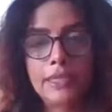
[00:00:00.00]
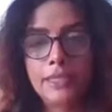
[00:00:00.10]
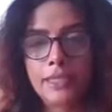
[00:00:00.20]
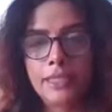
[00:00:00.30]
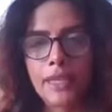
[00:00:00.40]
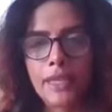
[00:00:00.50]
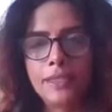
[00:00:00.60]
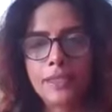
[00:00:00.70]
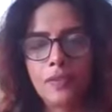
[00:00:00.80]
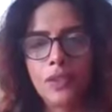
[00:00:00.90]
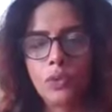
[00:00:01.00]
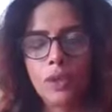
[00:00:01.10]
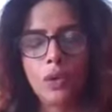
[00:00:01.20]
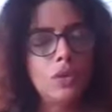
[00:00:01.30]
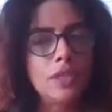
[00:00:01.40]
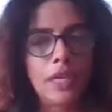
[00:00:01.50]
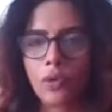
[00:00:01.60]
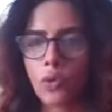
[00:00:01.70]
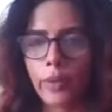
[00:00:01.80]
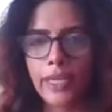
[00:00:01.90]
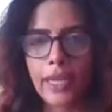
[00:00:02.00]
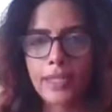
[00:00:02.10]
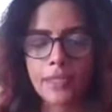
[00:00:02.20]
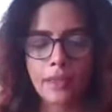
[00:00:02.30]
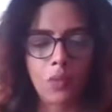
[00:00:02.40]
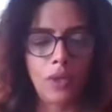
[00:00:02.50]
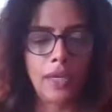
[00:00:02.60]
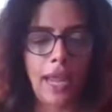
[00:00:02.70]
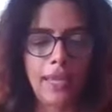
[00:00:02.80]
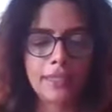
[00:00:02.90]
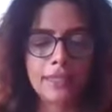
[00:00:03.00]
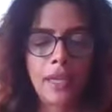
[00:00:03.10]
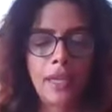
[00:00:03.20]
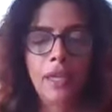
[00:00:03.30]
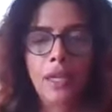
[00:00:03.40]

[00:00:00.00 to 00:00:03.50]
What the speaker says: biggest 60 credits given to our course that nobody else in the world has.